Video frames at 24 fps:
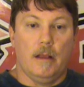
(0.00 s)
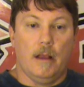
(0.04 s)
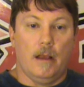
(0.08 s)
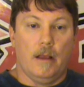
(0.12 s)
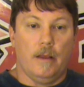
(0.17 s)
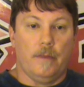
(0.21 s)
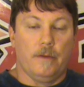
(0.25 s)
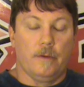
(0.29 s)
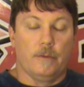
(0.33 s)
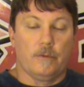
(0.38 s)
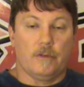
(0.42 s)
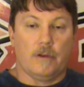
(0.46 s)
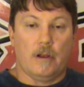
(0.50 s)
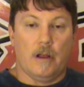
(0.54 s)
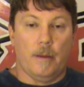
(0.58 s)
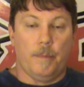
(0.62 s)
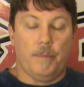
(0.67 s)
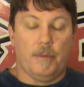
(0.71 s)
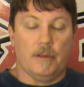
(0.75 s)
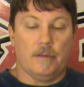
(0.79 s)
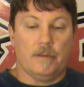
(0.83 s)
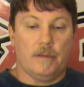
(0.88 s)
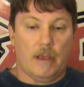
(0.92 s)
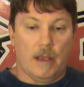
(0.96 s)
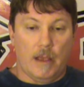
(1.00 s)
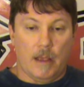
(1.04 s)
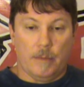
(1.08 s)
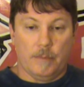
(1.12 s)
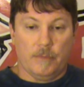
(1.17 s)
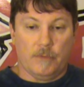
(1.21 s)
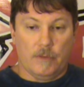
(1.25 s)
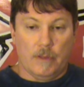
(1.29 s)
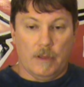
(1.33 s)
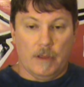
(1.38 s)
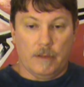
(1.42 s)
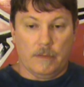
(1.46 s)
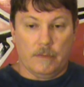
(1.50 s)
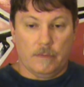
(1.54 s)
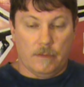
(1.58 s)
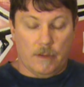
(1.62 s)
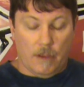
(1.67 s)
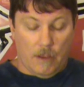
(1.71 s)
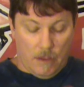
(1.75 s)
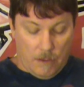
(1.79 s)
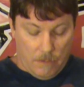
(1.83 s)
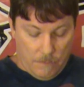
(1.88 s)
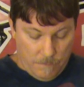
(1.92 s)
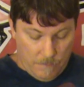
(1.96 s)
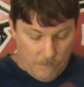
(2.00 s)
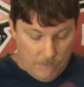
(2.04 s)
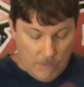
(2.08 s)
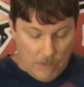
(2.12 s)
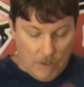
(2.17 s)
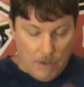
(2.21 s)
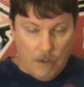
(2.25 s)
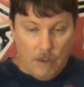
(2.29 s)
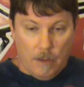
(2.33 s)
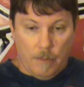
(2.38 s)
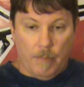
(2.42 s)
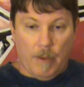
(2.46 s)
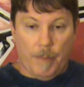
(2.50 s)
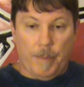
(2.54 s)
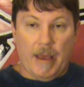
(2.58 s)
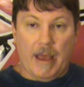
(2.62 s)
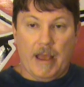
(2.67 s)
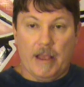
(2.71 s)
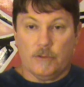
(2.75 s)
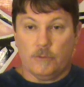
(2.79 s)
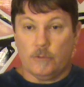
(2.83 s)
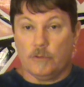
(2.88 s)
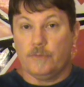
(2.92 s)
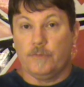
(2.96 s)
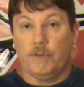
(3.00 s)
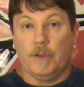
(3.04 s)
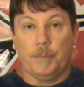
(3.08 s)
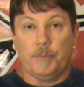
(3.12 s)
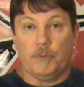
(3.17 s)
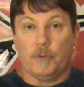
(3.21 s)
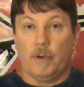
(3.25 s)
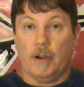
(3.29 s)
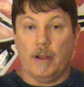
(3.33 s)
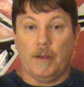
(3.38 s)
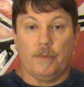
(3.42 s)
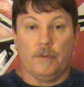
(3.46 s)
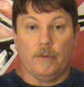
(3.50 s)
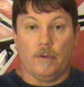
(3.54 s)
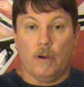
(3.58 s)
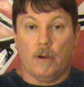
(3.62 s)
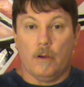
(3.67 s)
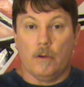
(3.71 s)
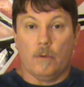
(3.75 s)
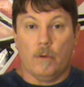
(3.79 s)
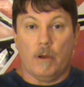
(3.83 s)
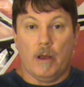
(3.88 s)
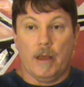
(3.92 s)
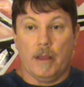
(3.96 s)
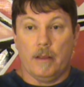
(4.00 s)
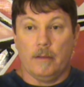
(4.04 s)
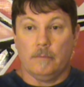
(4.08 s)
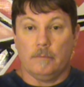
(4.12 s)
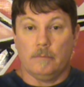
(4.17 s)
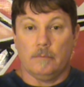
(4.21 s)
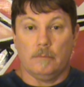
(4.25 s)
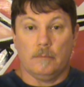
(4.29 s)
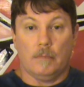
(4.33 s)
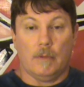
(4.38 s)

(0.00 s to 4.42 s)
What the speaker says: There was a couple of times that my badge was flipped around the wrong way.